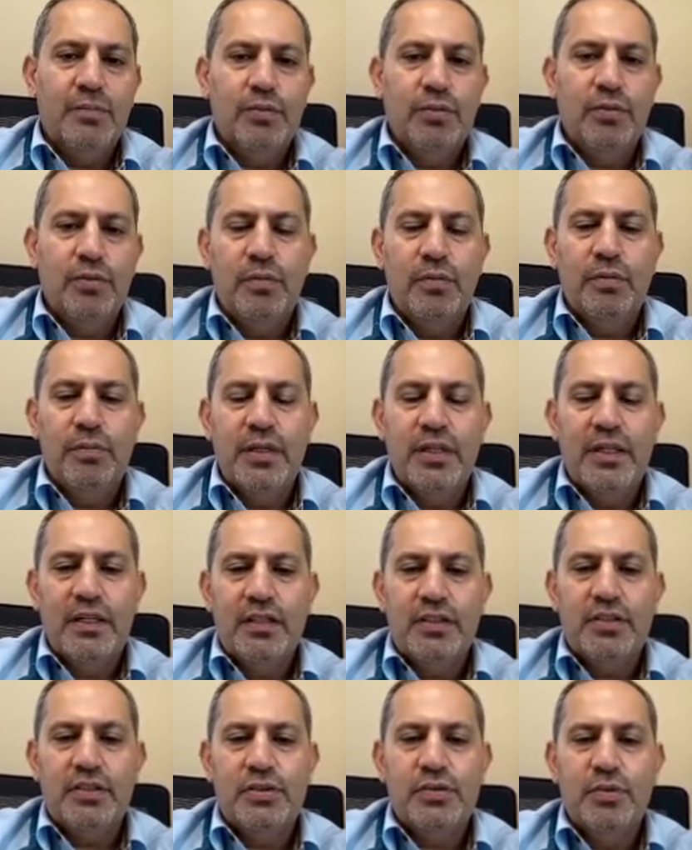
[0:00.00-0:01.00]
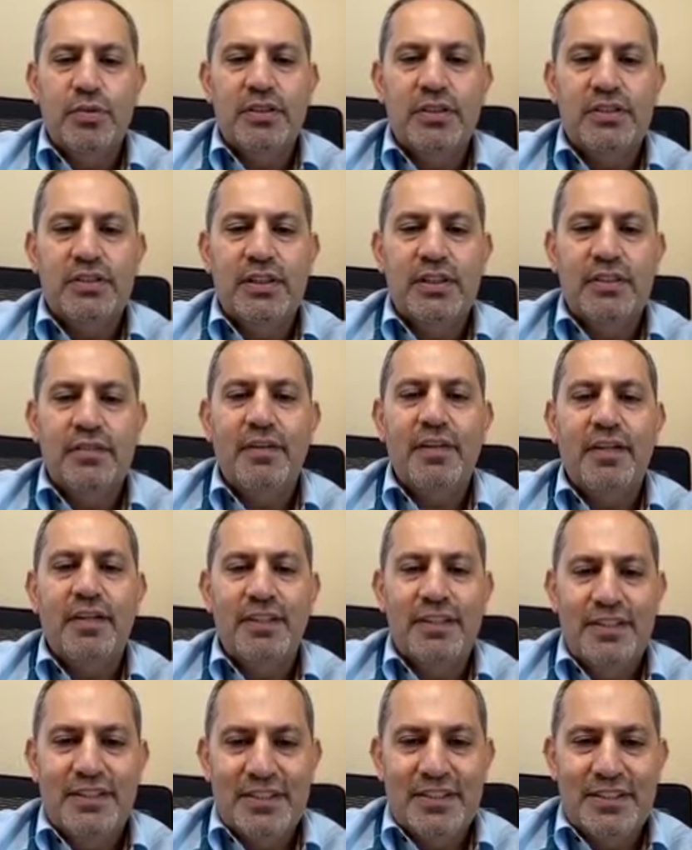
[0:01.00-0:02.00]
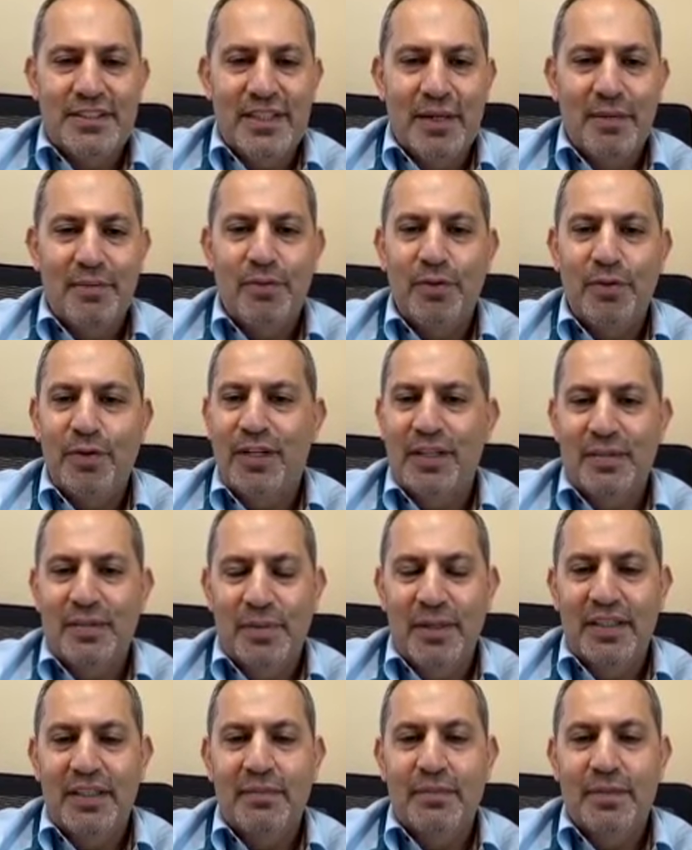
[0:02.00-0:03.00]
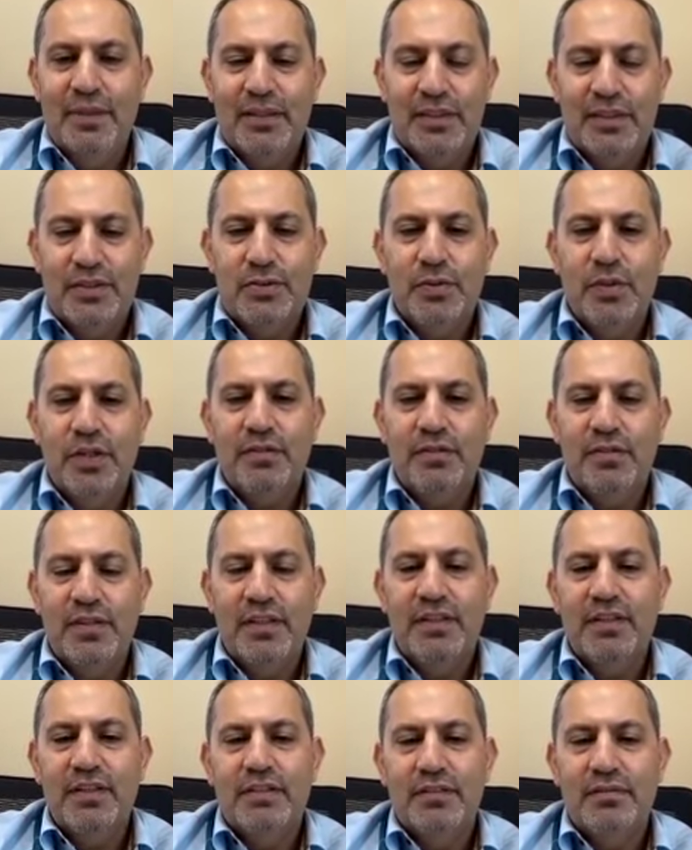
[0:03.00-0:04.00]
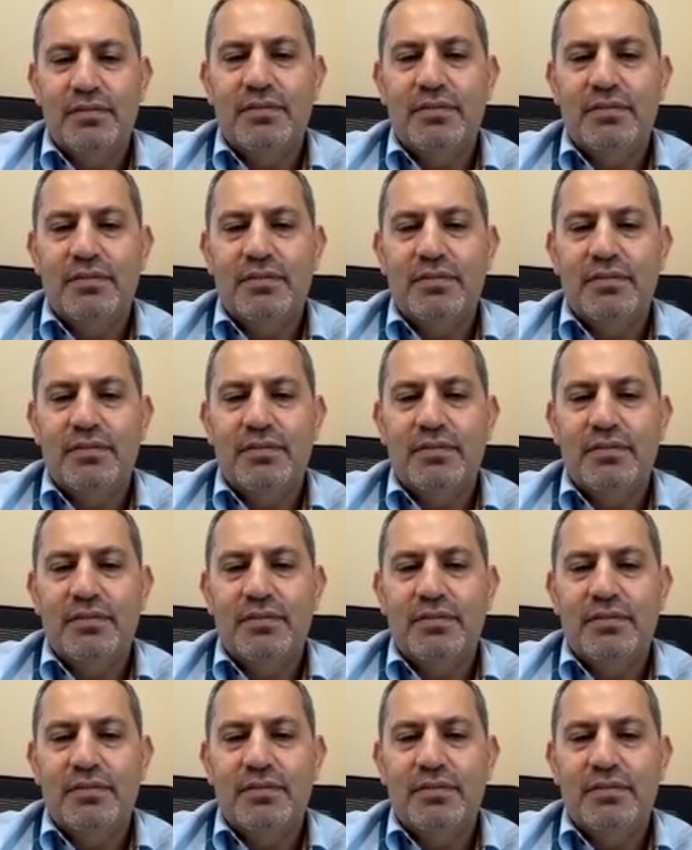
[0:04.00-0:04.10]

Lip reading: You know, medical school is never an easy time for anybody, but it's one of the